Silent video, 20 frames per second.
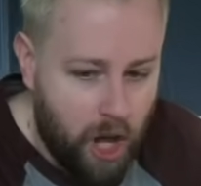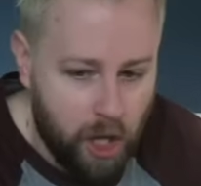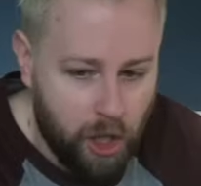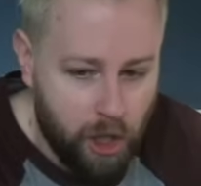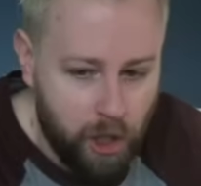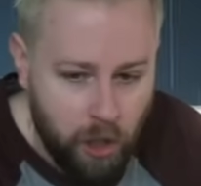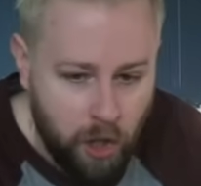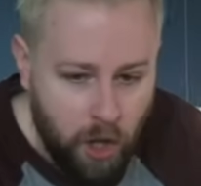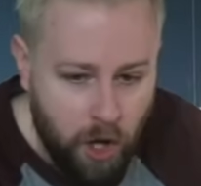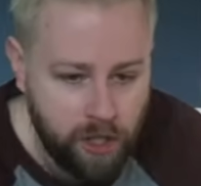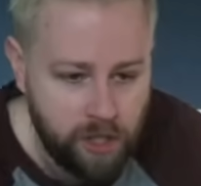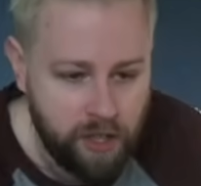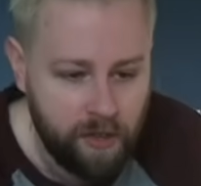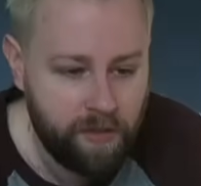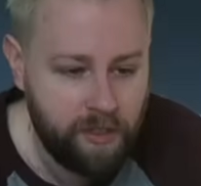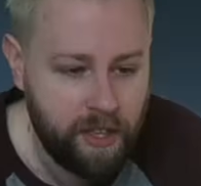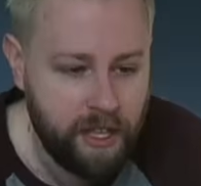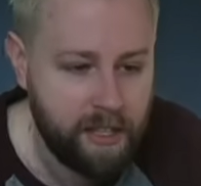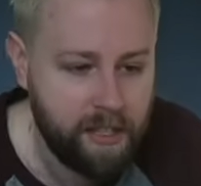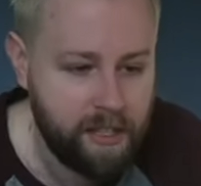a lot
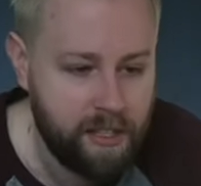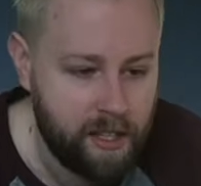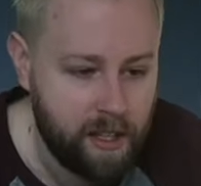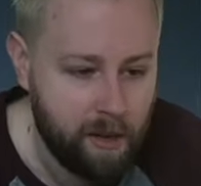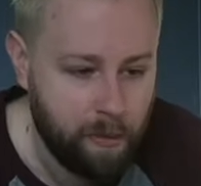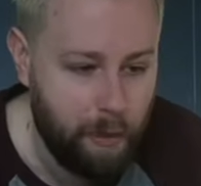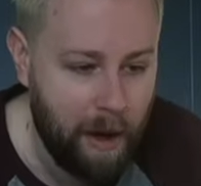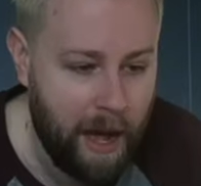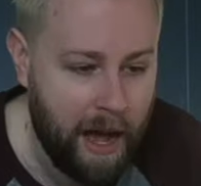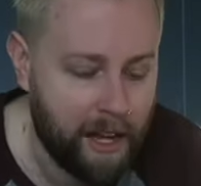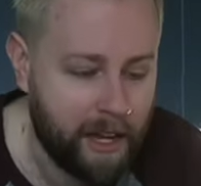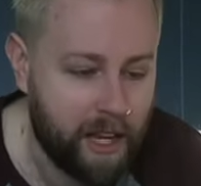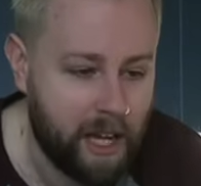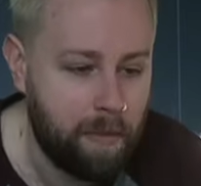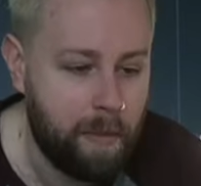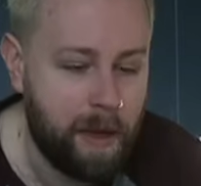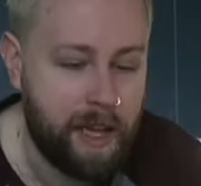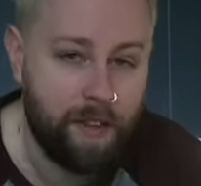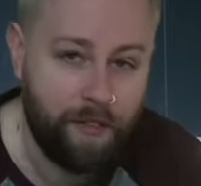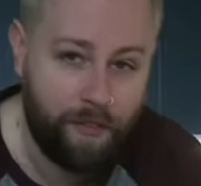of things to the back
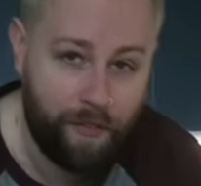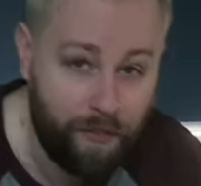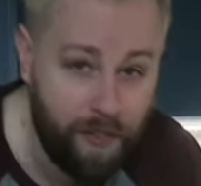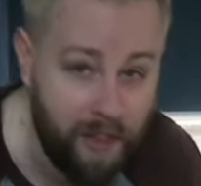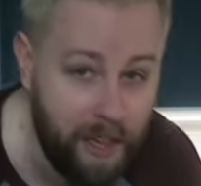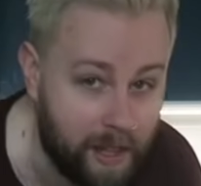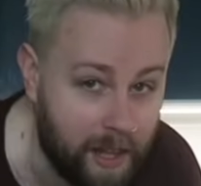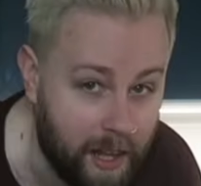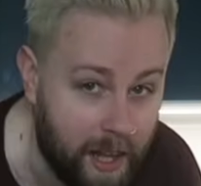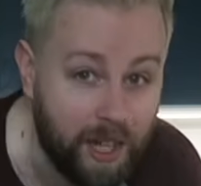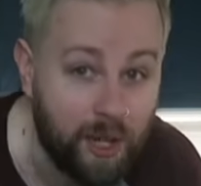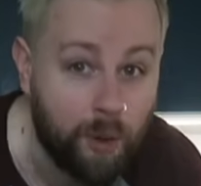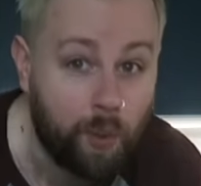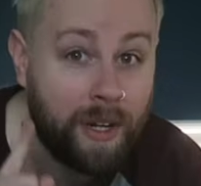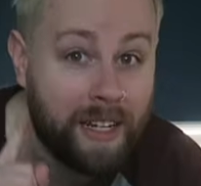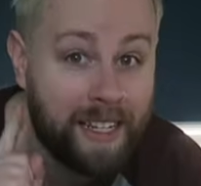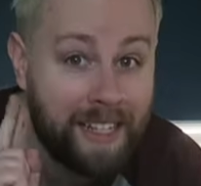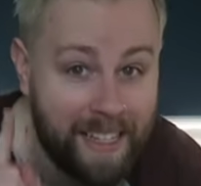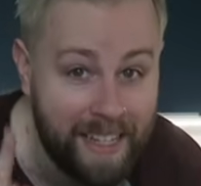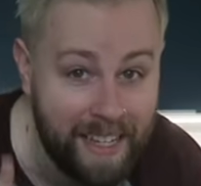and made it feel like
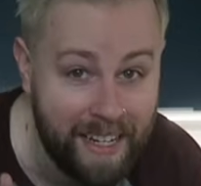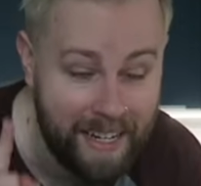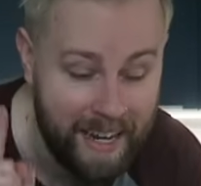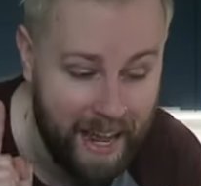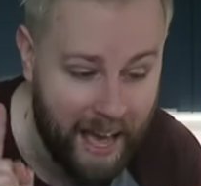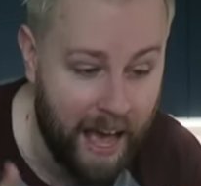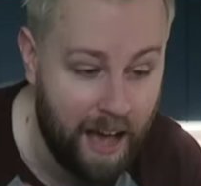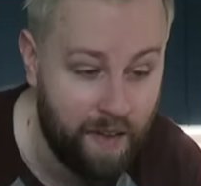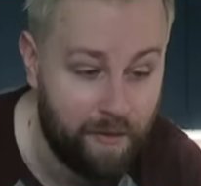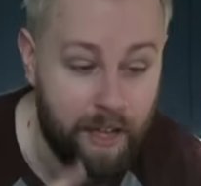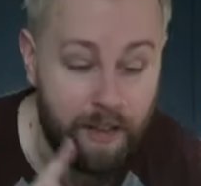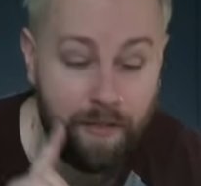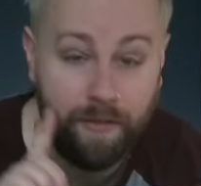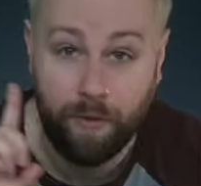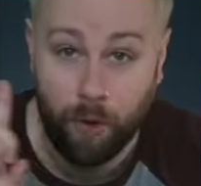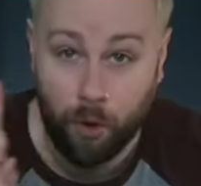we didn't have it.